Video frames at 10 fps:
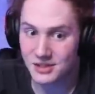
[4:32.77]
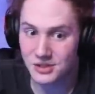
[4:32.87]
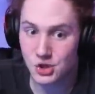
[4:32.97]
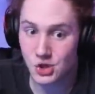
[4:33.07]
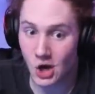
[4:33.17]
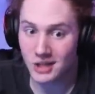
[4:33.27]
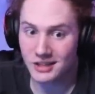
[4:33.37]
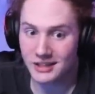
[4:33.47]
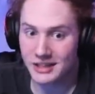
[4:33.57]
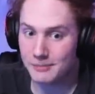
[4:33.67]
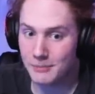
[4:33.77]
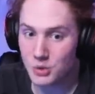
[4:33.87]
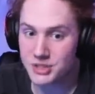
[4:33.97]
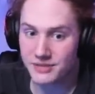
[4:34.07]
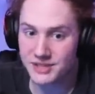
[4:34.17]
Shockingly,
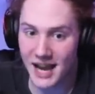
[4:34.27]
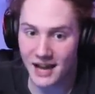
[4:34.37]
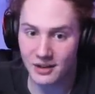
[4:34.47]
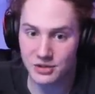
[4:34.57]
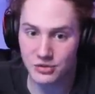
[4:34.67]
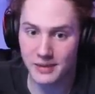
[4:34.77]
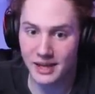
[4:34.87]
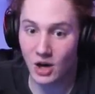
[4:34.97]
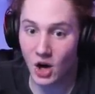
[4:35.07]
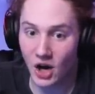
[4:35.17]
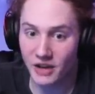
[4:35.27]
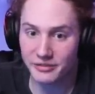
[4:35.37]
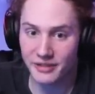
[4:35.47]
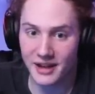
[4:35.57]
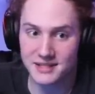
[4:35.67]
most of his add-ons remain
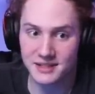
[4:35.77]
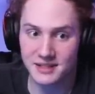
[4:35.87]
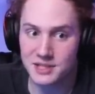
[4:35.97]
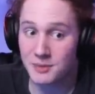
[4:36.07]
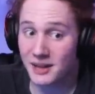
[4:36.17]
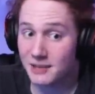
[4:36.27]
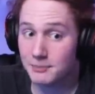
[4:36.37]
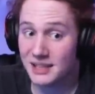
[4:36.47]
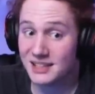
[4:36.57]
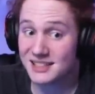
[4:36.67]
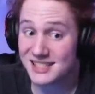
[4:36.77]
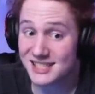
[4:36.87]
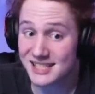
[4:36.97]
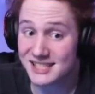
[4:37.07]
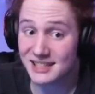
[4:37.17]
unaffected, despite him being
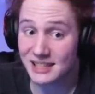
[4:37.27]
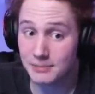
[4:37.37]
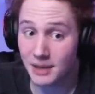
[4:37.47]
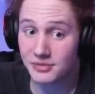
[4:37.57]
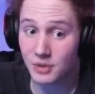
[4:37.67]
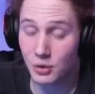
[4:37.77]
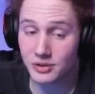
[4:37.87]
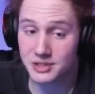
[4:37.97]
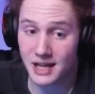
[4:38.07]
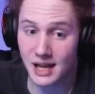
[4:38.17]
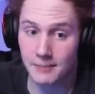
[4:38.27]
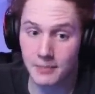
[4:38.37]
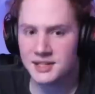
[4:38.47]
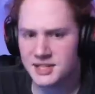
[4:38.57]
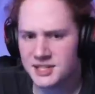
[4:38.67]
consistently buffed over time.
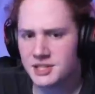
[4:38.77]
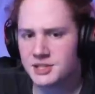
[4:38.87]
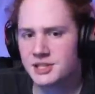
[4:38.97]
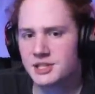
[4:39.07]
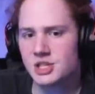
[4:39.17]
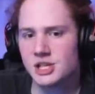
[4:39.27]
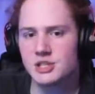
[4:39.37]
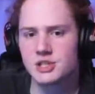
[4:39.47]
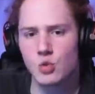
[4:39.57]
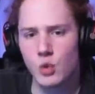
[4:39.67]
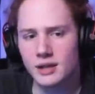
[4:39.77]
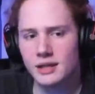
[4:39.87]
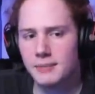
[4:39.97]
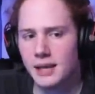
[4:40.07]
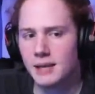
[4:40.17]
It's easy to see these changes
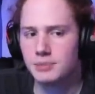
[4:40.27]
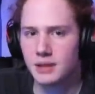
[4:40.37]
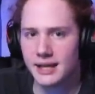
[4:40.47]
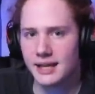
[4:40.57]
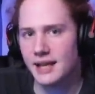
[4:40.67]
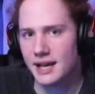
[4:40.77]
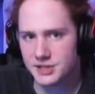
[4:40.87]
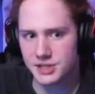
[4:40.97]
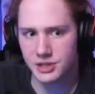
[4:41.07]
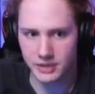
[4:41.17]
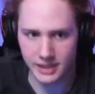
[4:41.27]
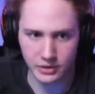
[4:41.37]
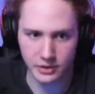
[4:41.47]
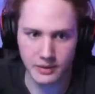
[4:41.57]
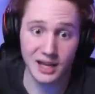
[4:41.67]
quickly made Blight an S-tier
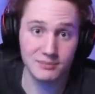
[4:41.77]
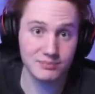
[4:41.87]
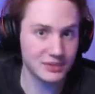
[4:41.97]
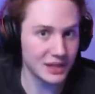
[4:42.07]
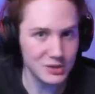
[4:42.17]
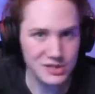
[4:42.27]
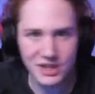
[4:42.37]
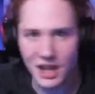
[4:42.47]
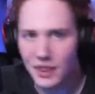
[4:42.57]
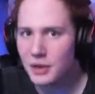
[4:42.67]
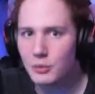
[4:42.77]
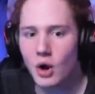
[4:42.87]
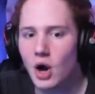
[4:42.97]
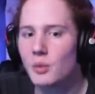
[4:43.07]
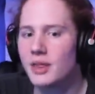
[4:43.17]
killer, and there's nothing
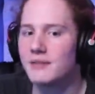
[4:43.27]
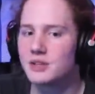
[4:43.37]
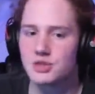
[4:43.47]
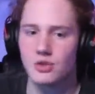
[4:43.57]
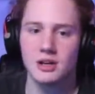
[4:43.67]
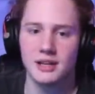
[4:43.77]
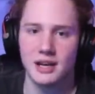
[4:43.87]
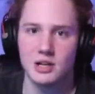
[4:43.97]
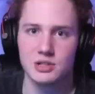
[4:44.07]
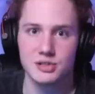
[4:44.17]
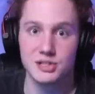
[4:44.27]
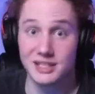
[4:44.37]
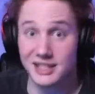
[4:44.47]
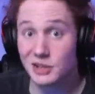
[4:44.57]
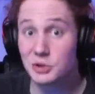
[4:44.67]
wrong with having strong characters.
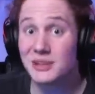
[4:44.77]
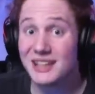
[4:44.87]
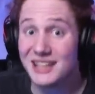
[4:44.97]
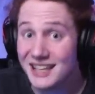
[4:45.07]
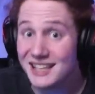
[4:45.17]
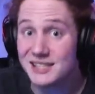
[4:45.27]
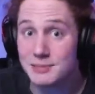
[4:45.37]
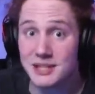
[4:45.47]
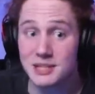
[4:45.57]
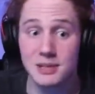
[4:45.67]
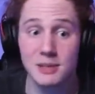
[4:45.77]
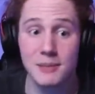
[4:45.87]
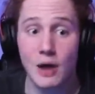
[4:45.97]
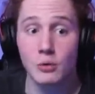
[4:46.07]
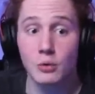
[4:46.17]
Killer is meant to be the
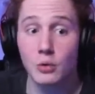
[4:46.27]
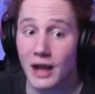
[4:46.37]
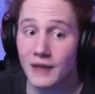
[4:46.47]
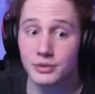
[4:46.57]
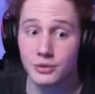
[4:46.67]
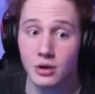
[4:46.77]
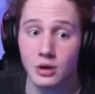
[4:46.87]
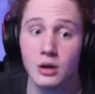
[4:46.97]
power role after all.